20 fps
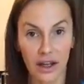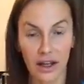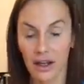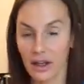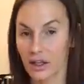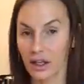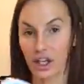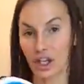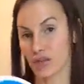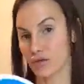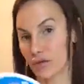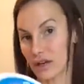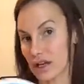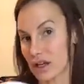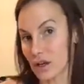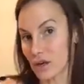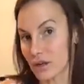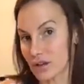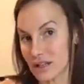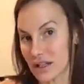You can
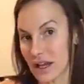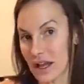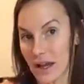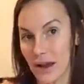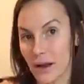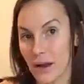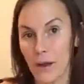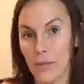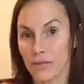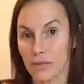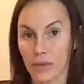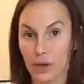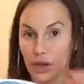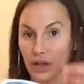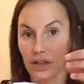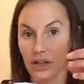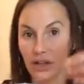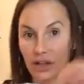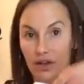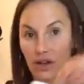reuse it, but
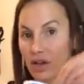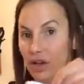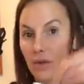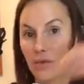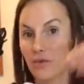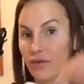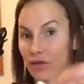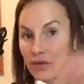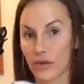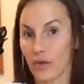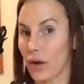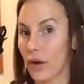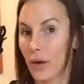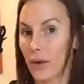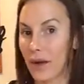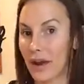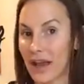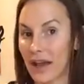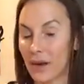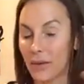you're going to throw it
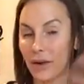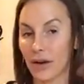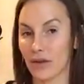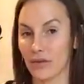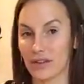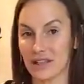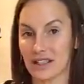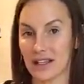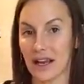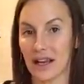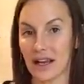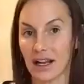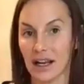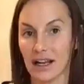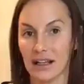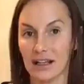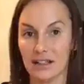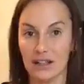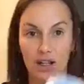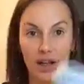away anyway or recycle
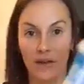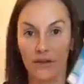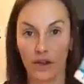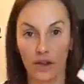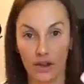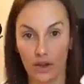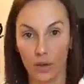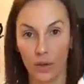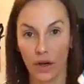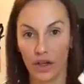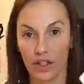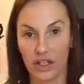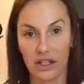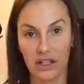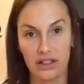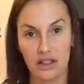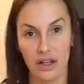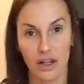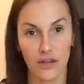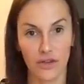it, so you haven't got to wash it.
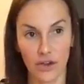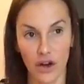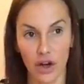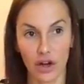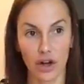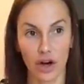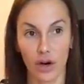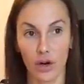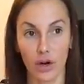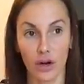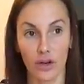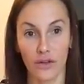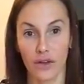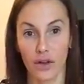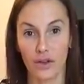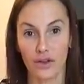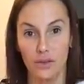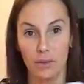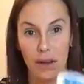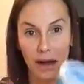So you've not got all of
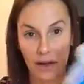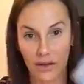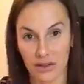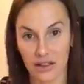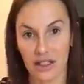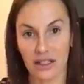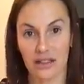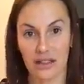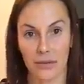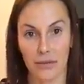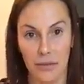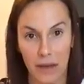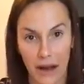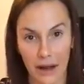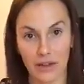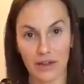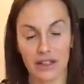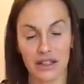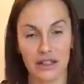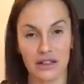those mountains and
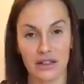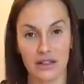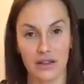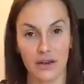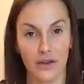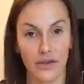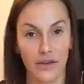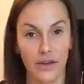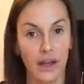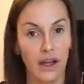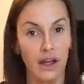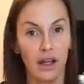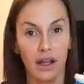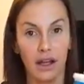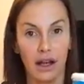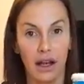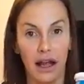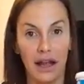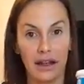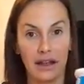mountains of
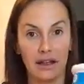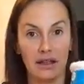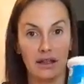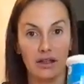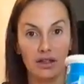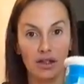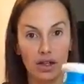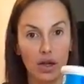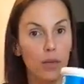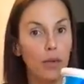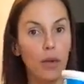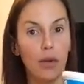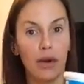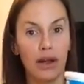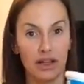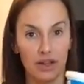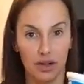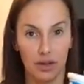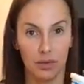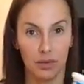like Tupperware
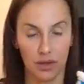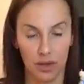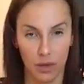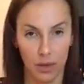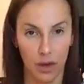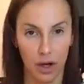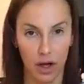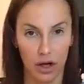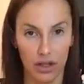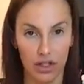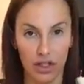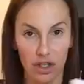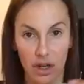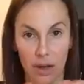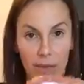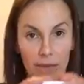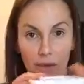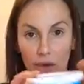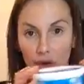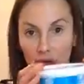tubs to wash.
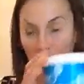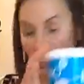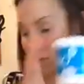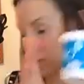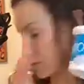All you do is